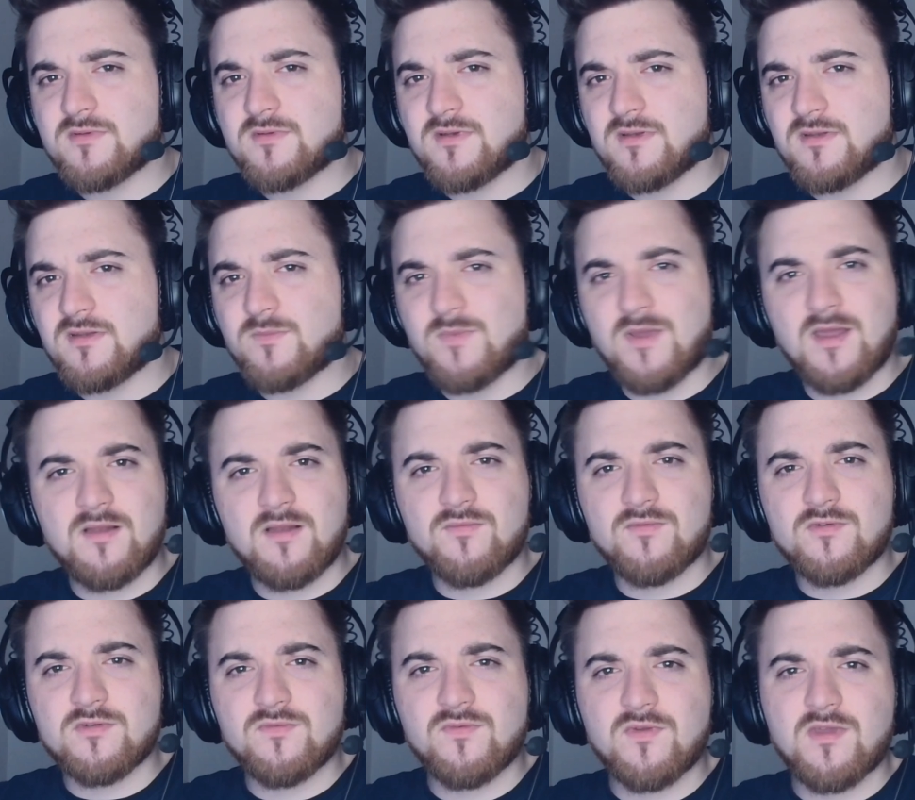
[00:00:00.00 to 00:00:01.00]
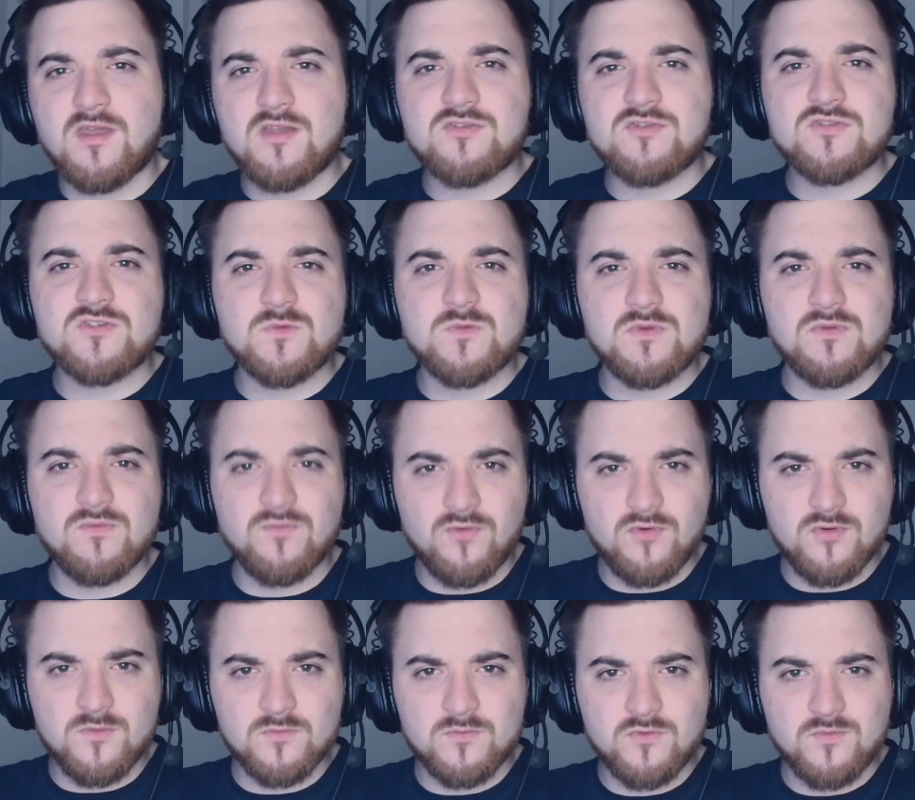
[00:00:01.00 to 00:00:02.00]
Click that bell for notifications so you'll be
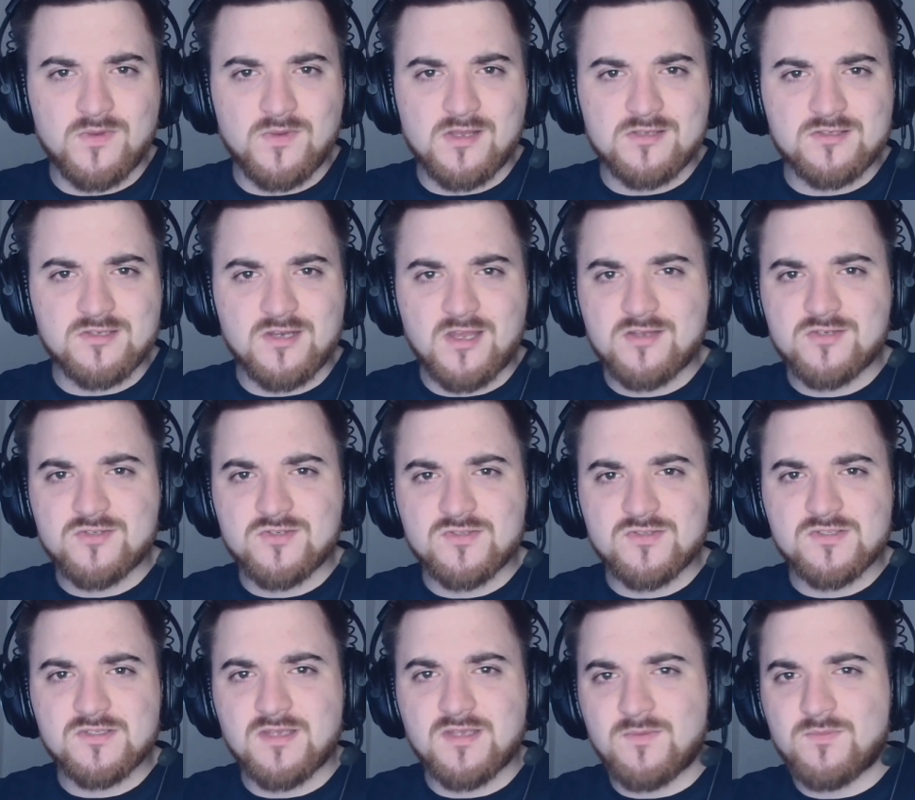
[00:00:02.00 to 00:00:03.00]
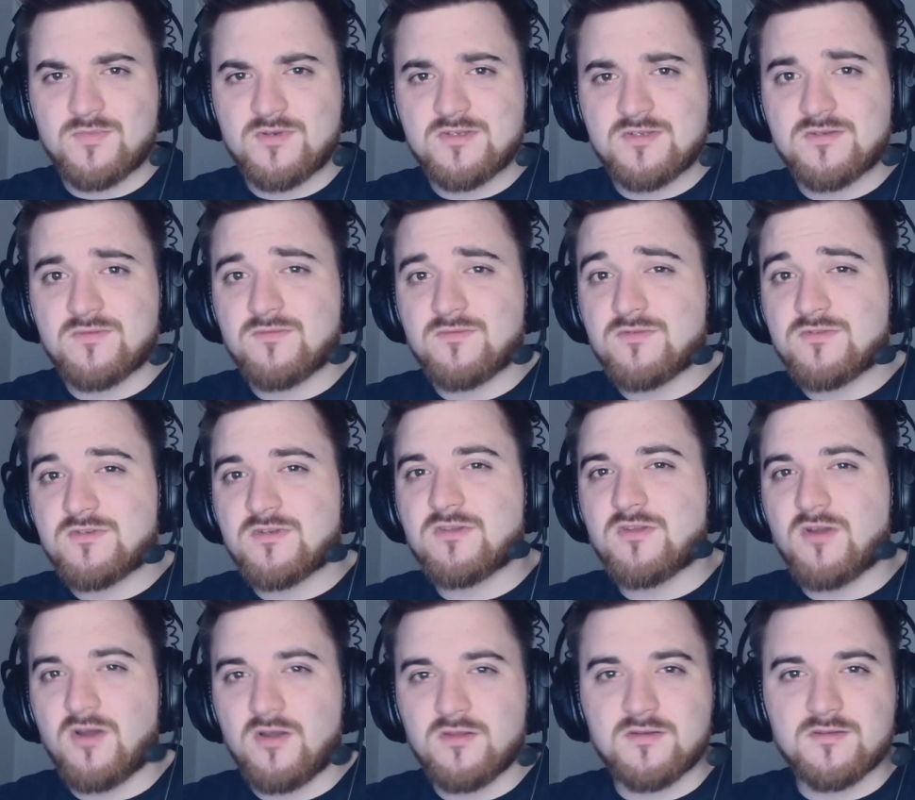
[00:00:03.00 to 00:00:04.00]
informed of my next reactions, gameplays, reviews, and
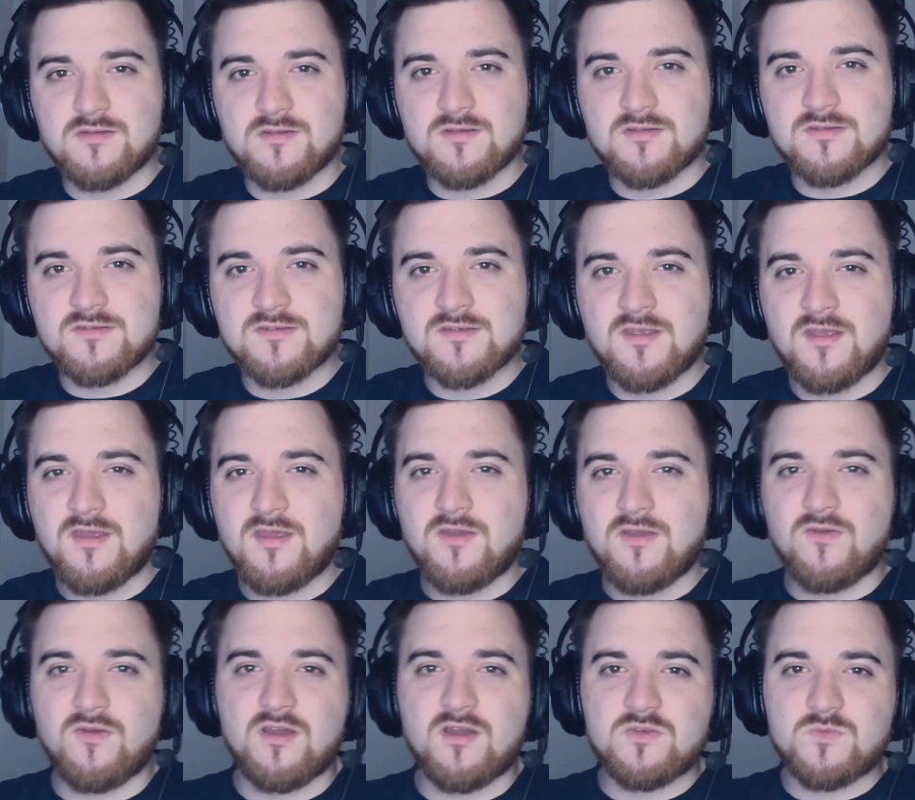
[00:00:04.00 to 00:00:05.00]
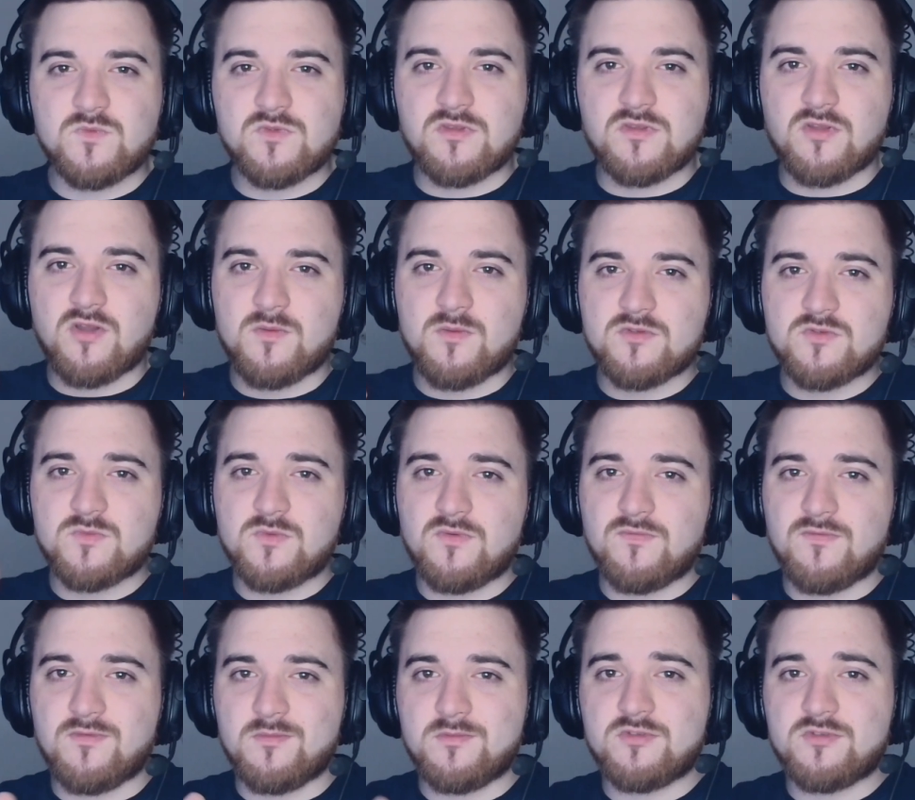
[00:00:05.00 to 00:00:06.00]
other things you guys put in the comments below
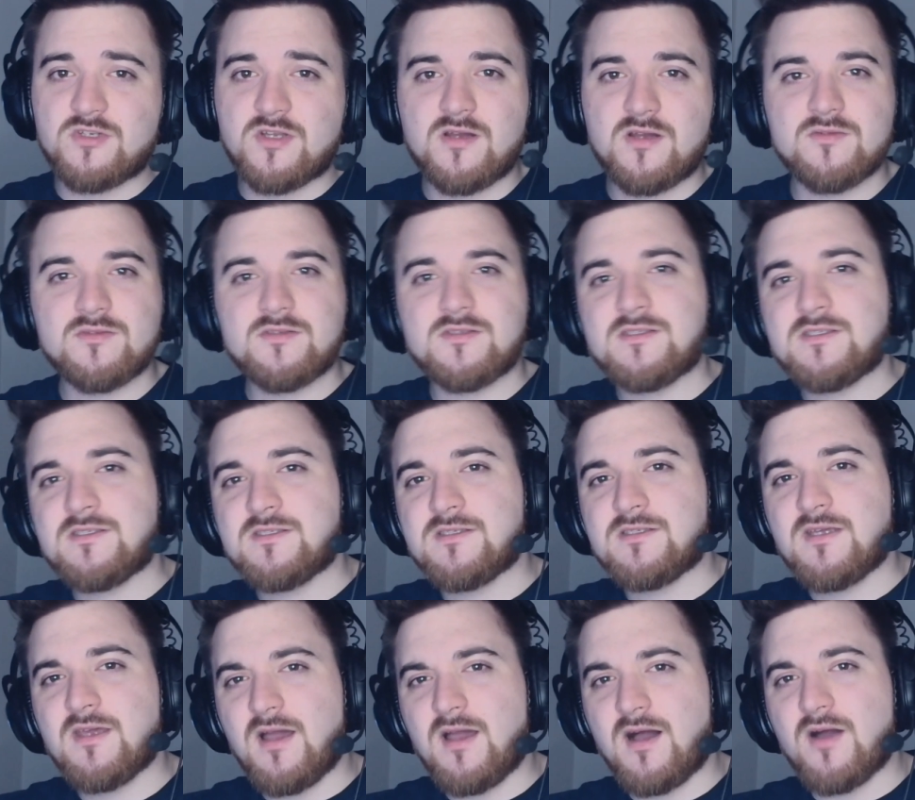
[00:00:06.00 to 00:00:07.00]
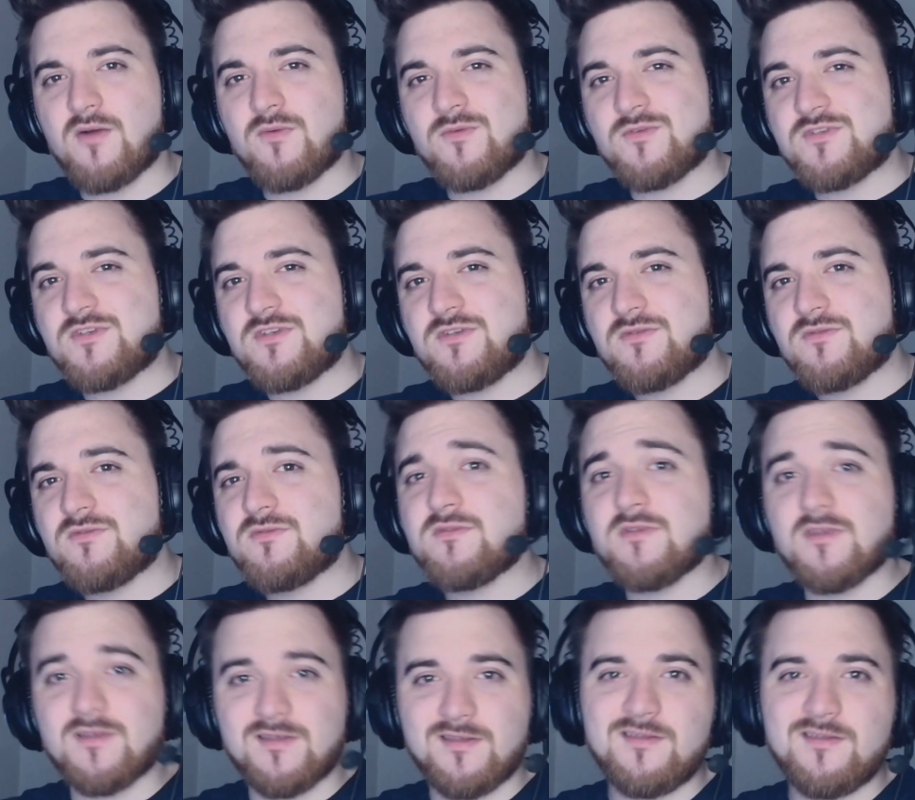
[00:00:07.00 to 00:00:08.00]
for me to check out. I will see you
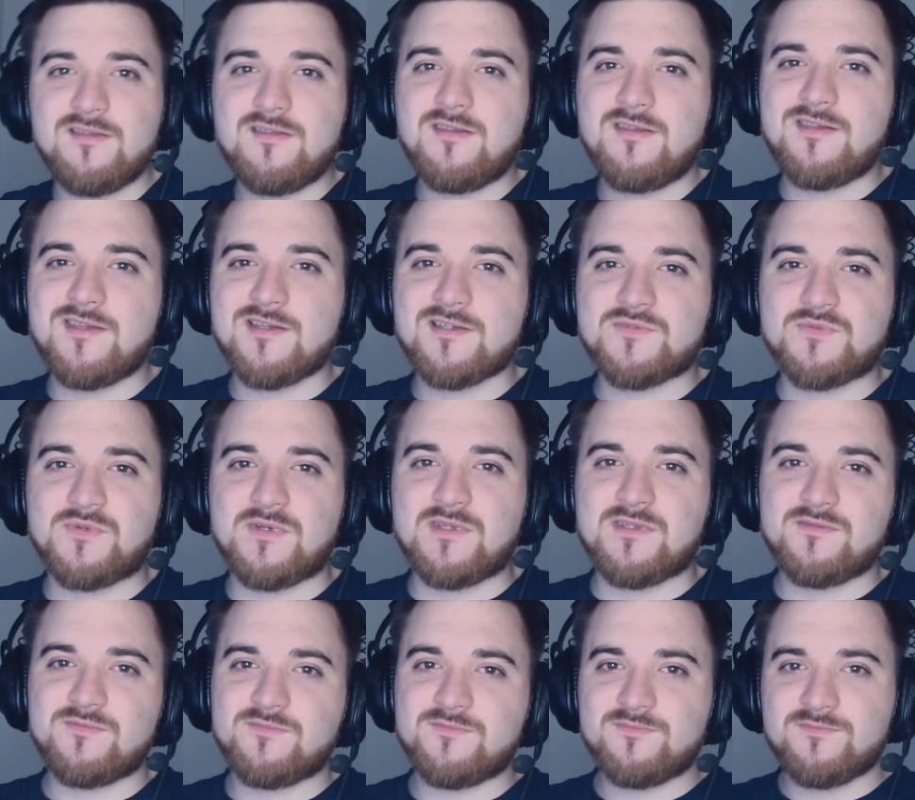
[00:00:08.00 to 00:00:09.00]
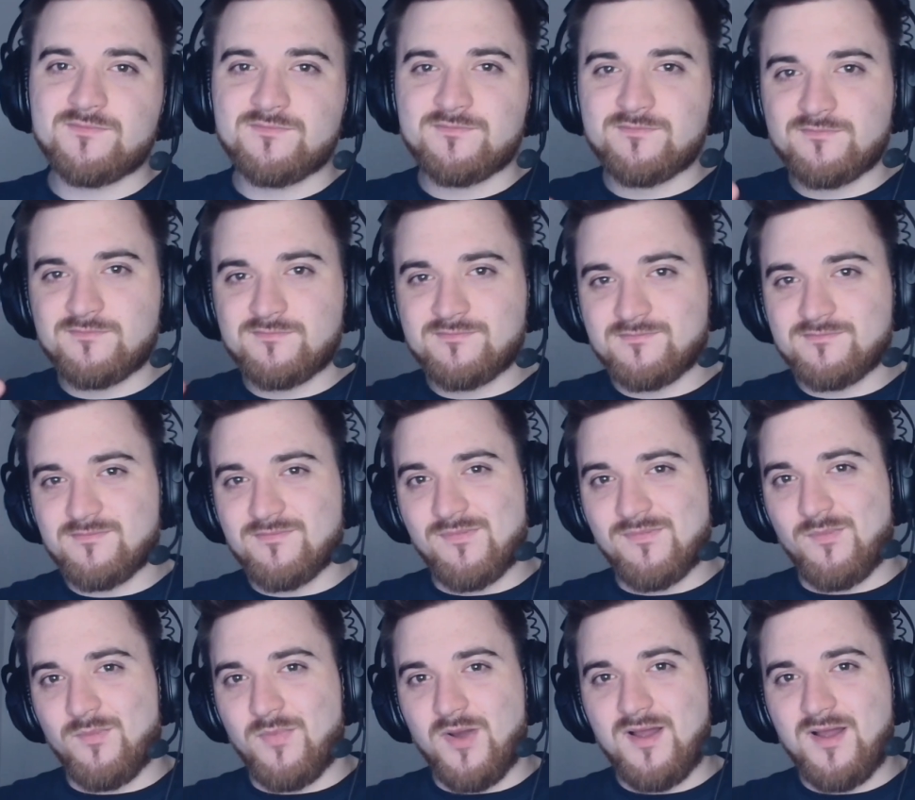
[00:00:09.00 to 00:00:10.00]
in the next one.
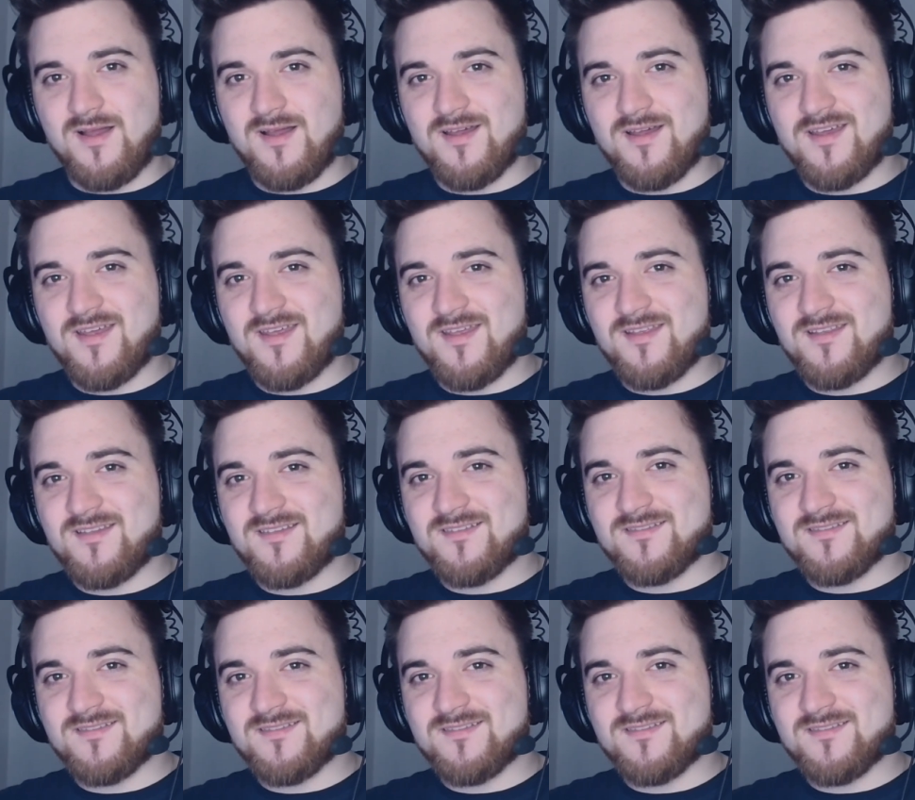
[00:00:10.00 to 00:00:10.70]
Bye.